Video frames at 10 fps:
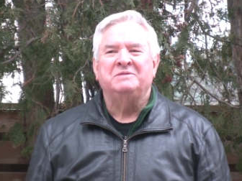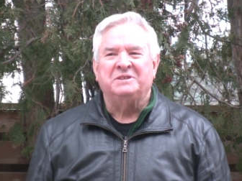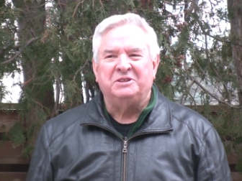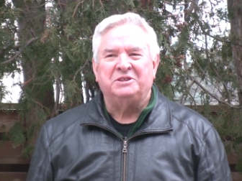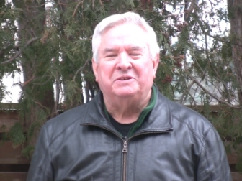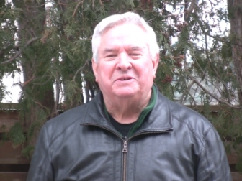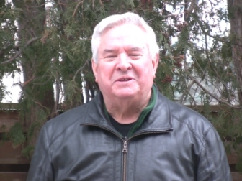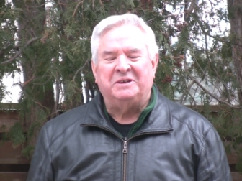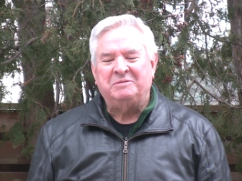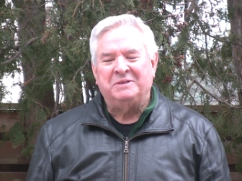good
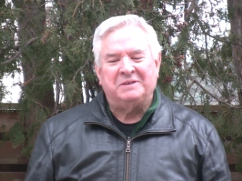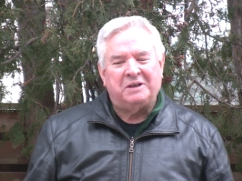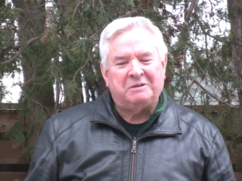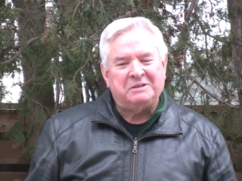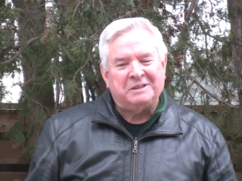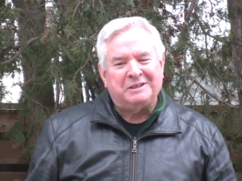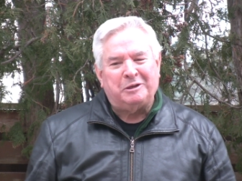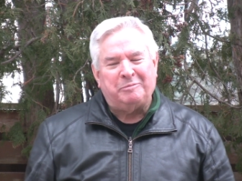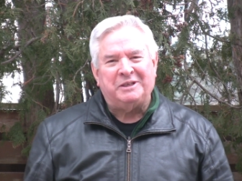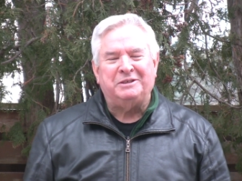shooter, always a
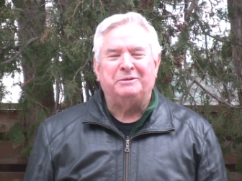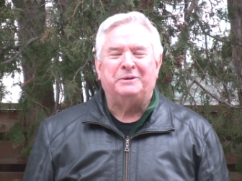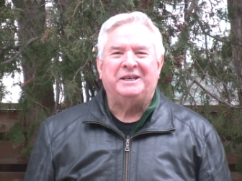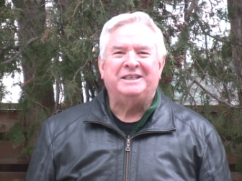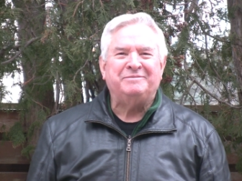little bit in your way.